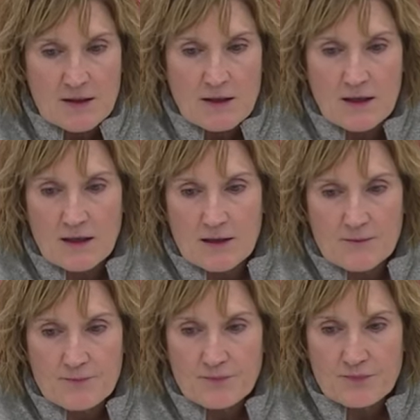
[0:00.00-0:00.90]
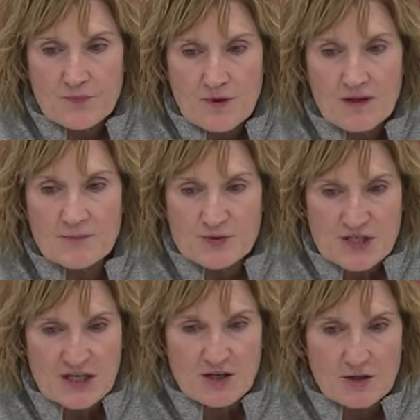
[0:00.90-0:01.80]
um, in
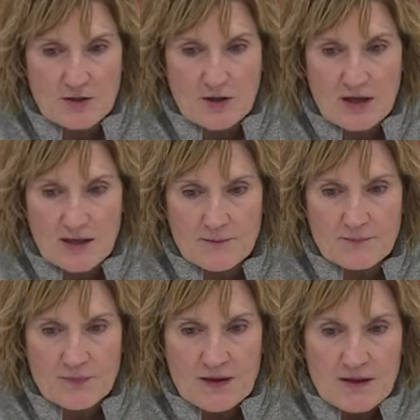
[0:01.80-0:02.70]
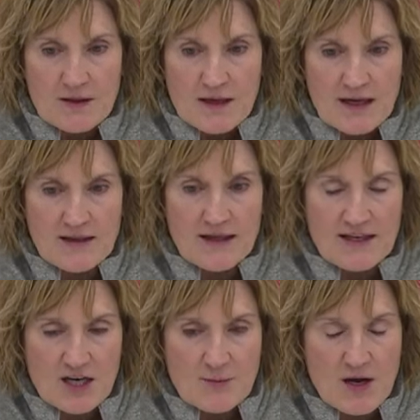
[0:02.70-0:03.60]
particular um, L.A.
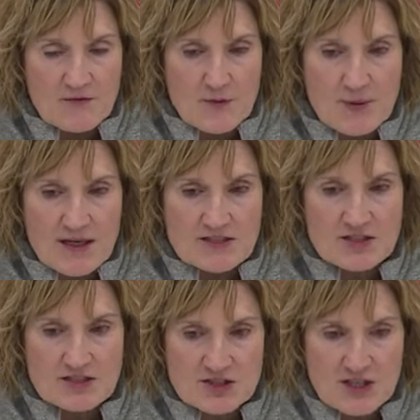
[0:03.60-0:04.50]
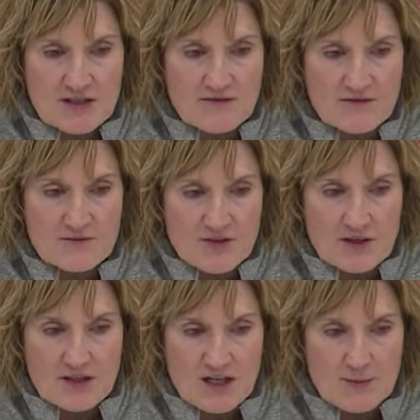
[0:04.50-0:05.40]
coming off the bench and Jenna
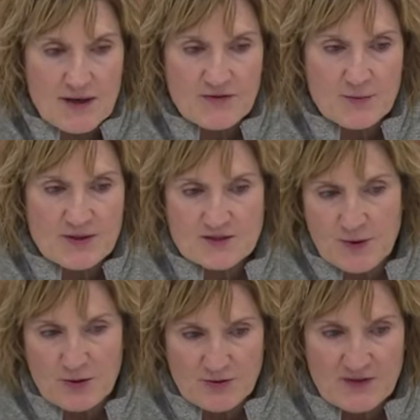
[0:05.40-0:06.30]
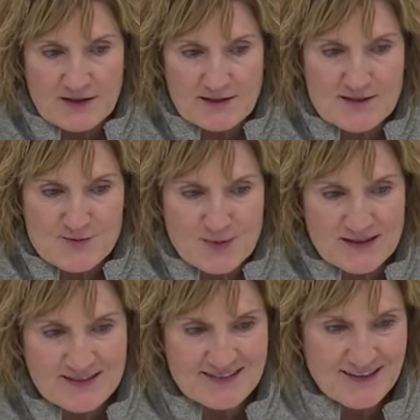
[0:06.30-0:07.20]
Villa coming off the bench, both Villas,
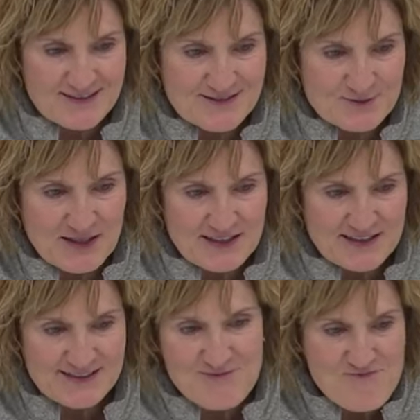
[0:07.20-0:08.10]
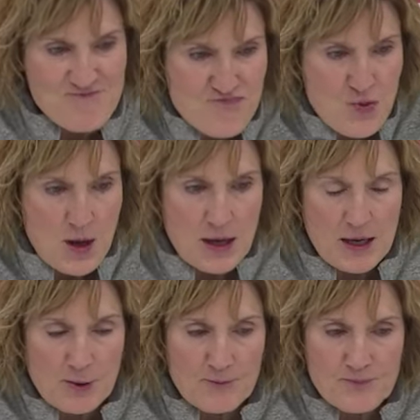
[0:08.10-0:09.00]
but not related.
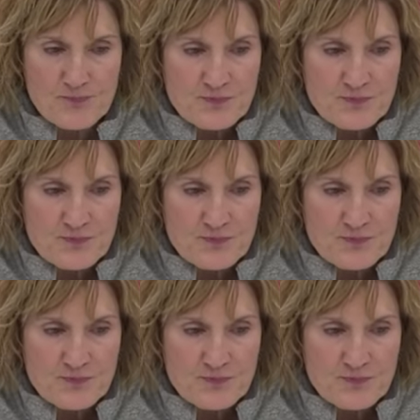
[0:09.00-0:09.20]
Um,